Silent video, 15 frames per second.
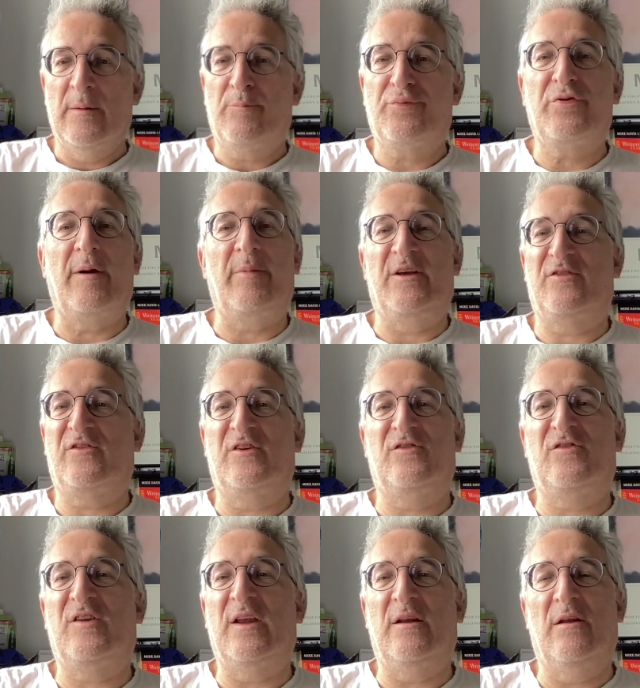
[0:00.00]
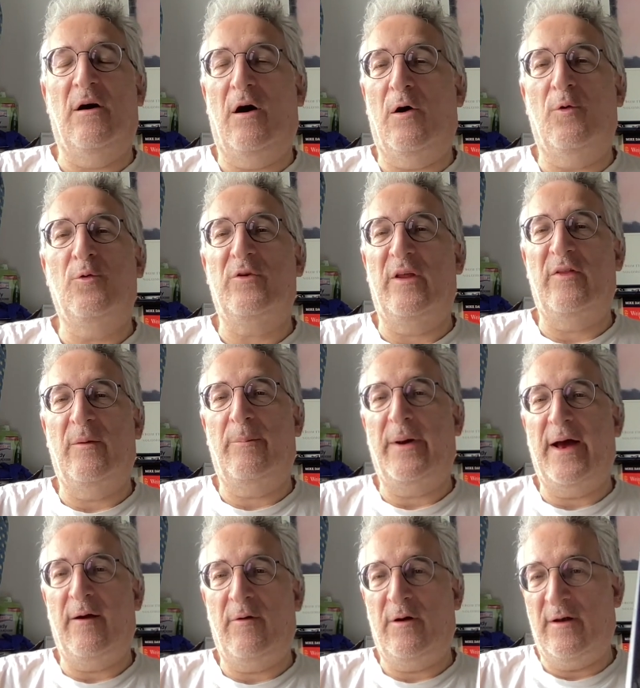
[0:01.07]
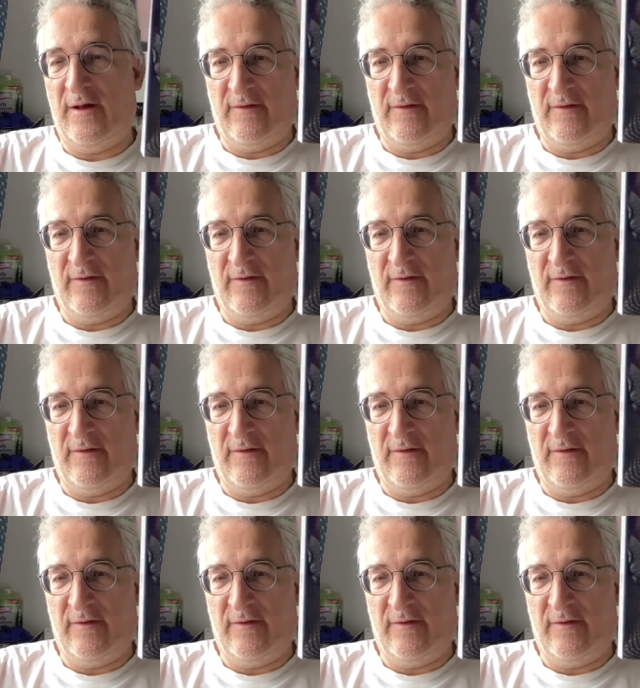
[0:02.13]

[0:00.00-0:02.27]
premise just didn't hold in the power,